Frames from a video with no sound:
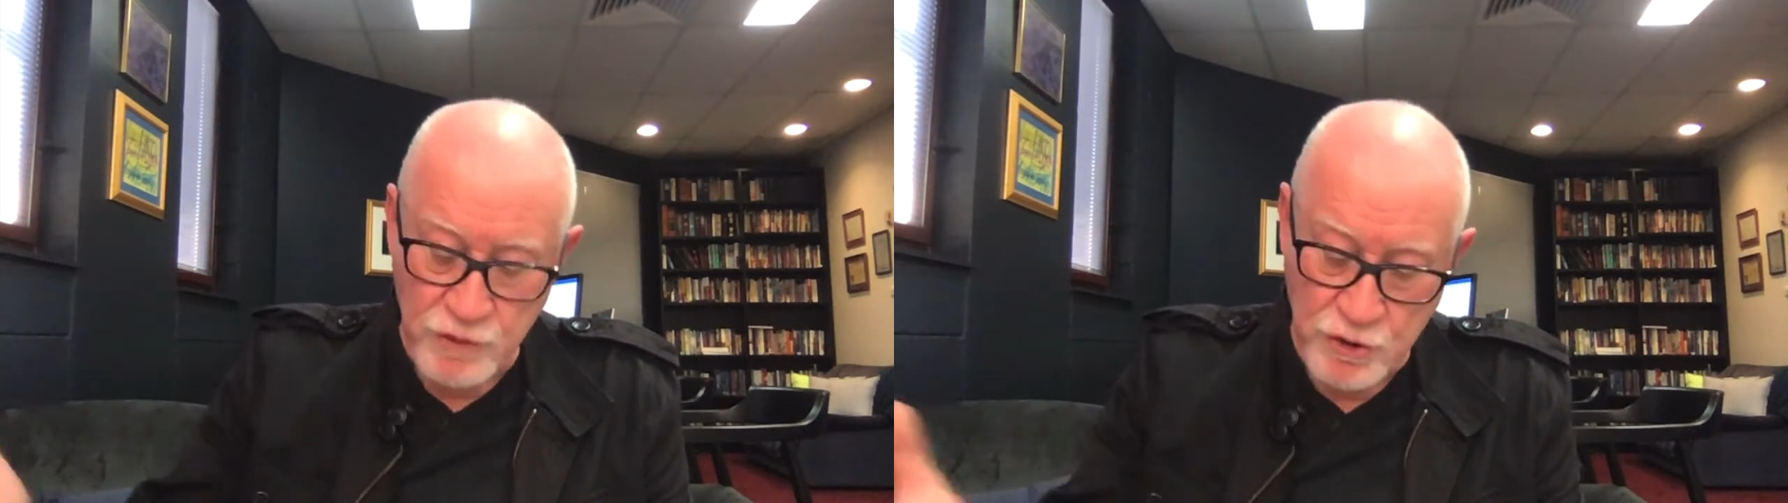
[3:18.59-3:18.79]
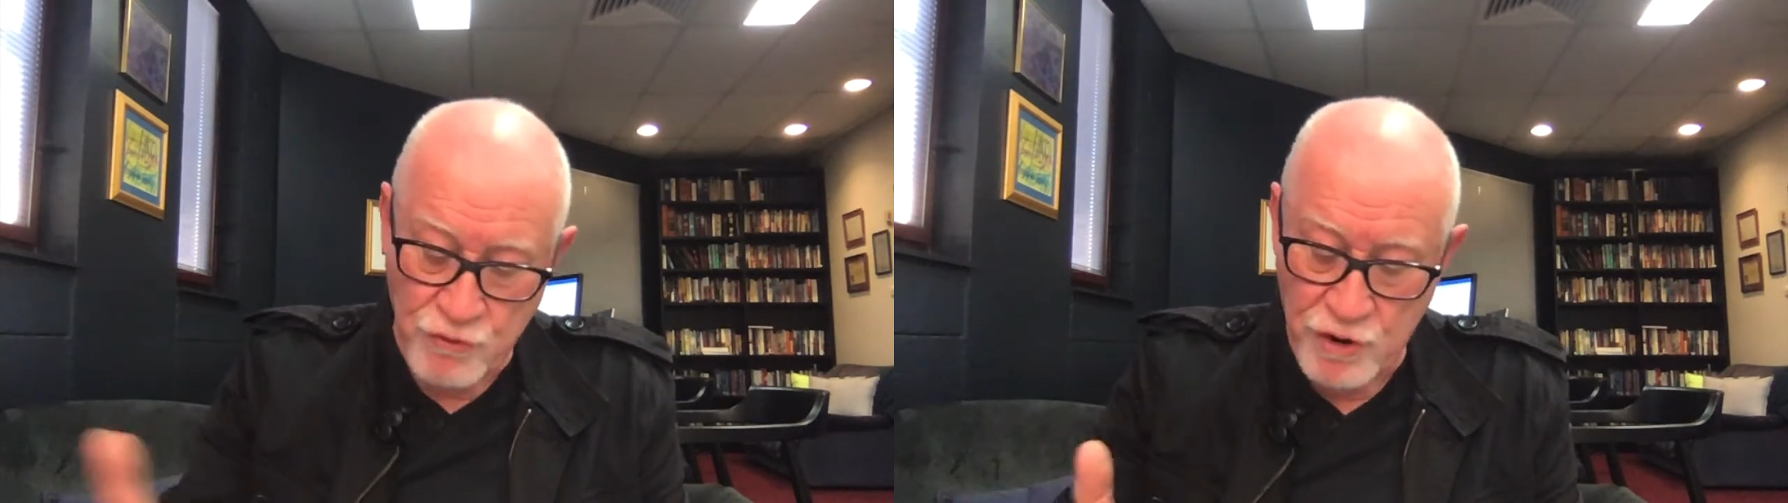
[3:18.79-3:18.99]

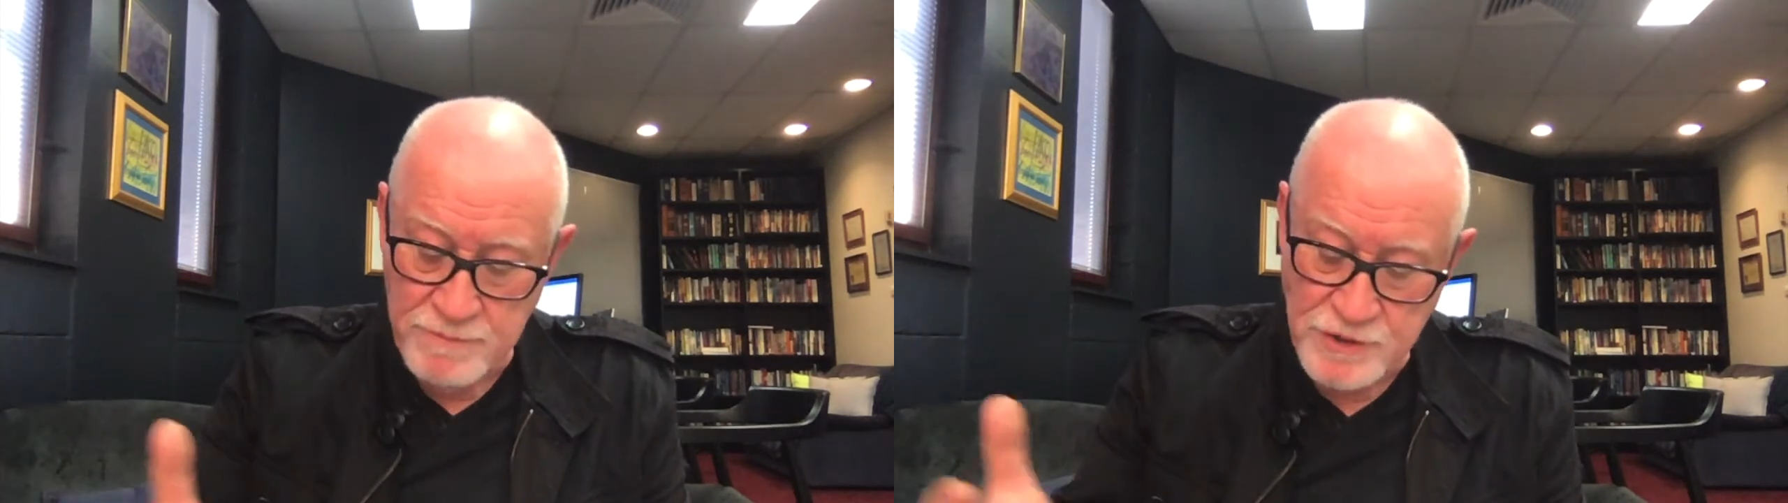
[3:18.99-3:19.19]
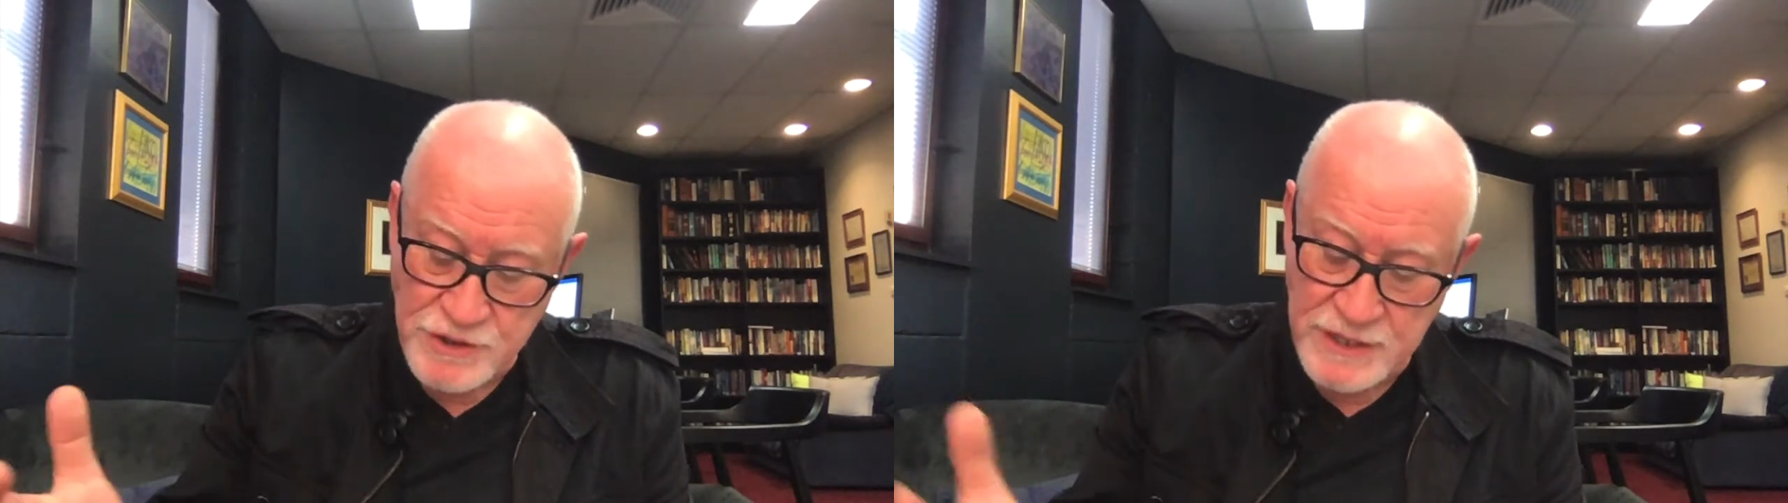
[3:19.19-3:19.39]

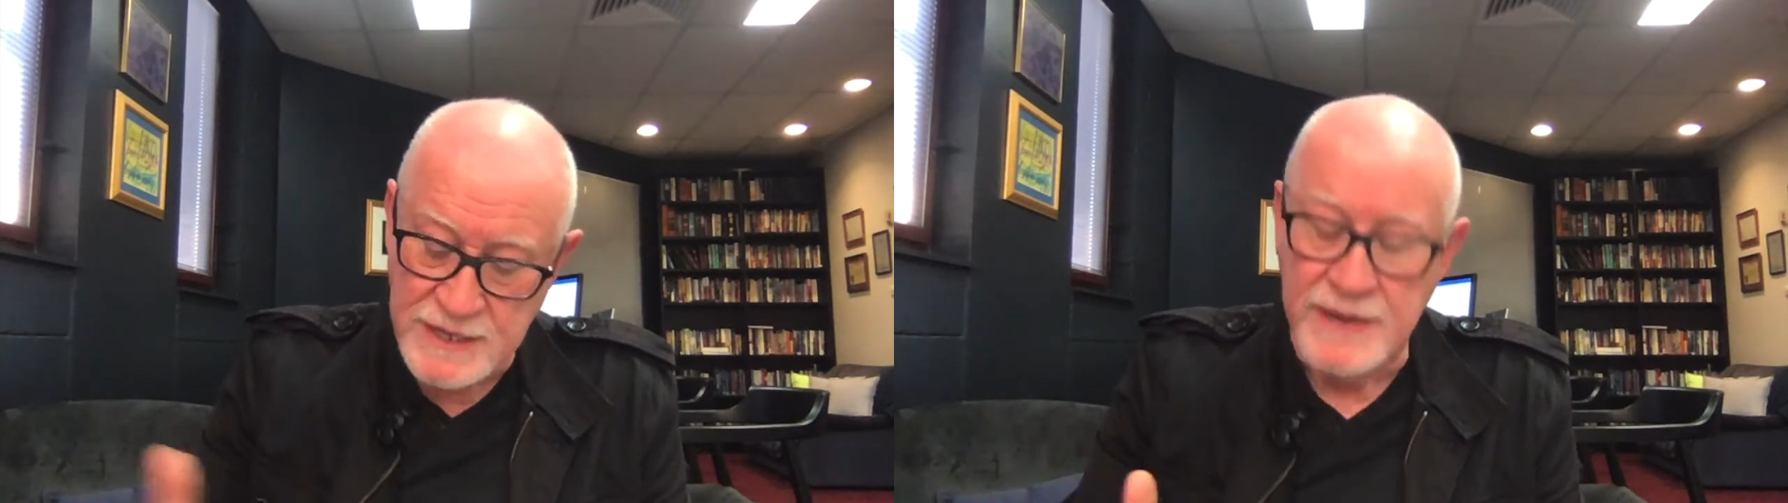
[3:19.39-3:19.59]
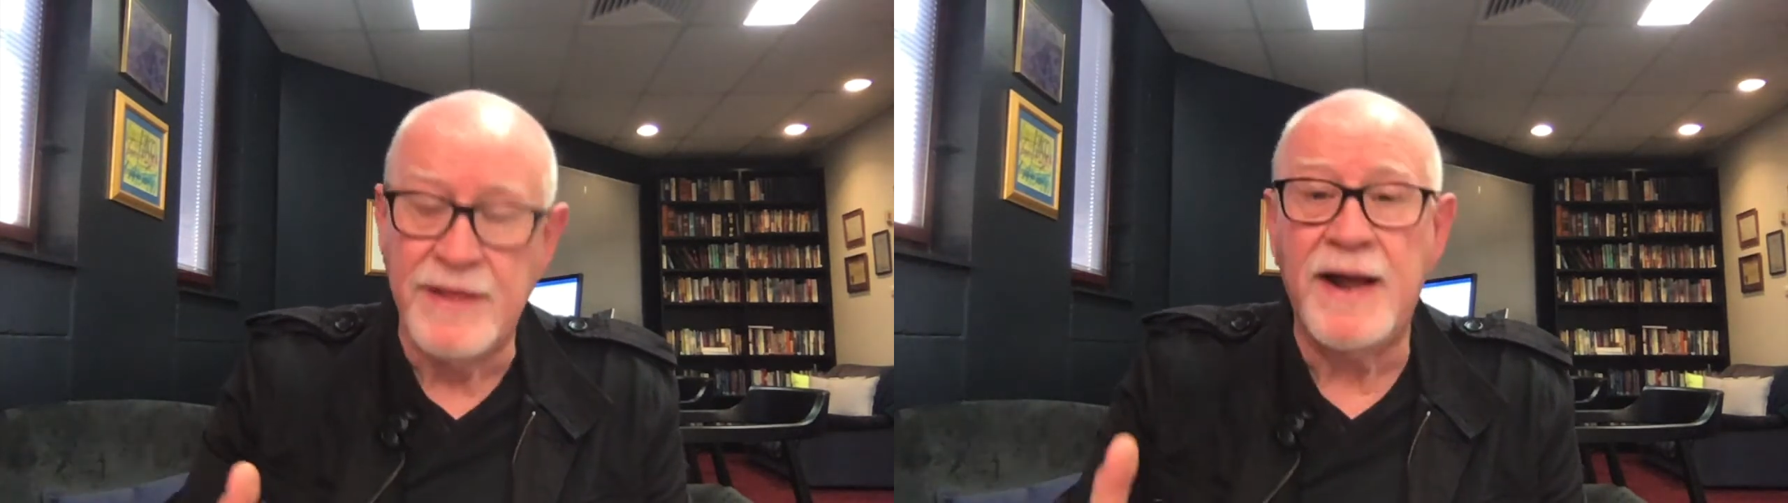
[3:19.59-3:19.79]
agreement
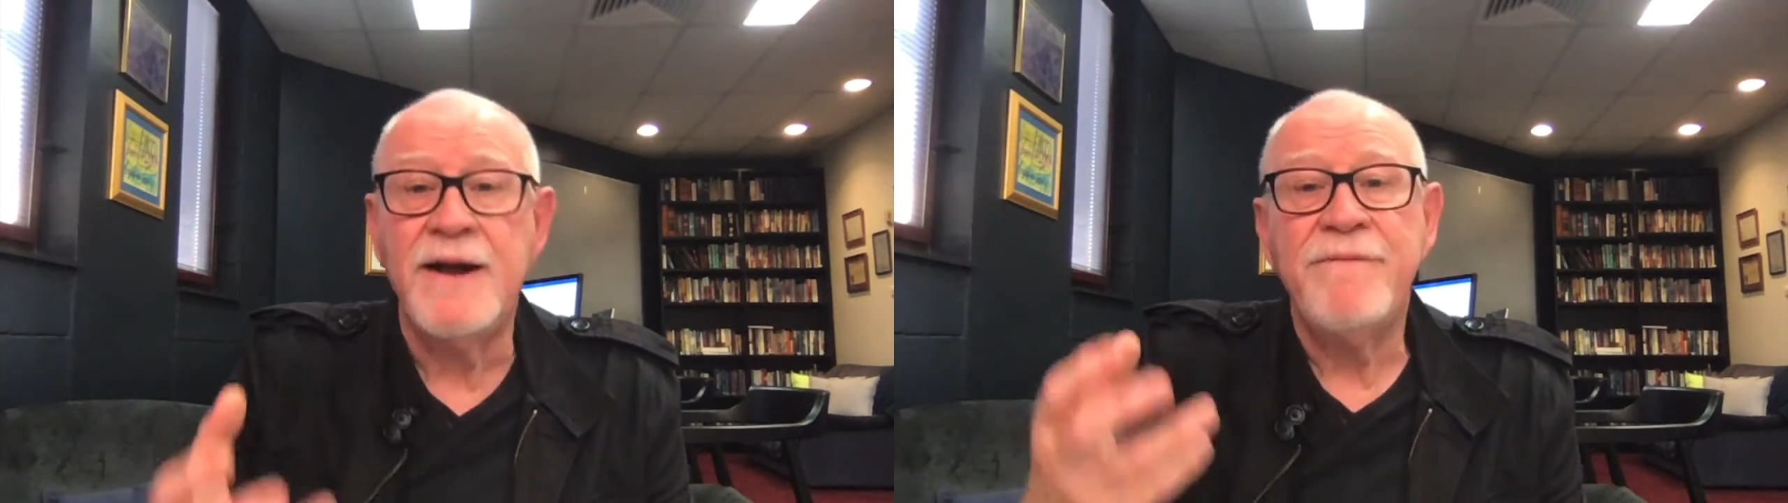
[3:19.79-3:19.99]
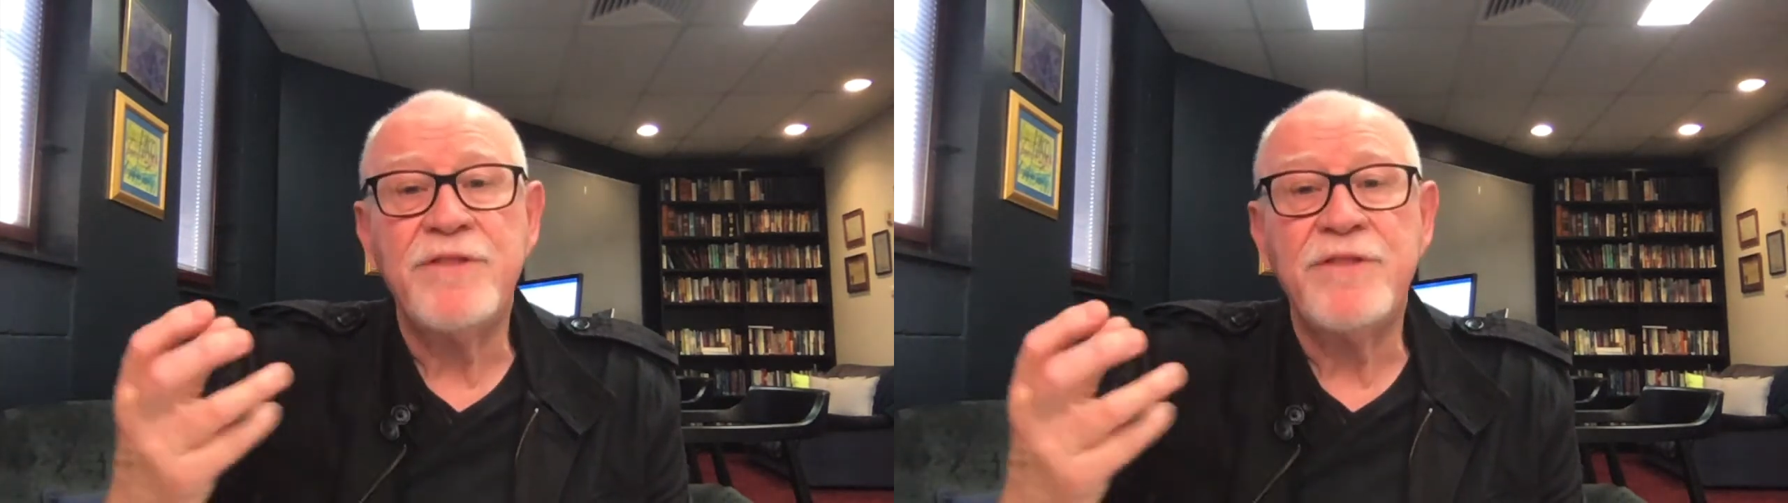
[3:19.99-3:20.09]
together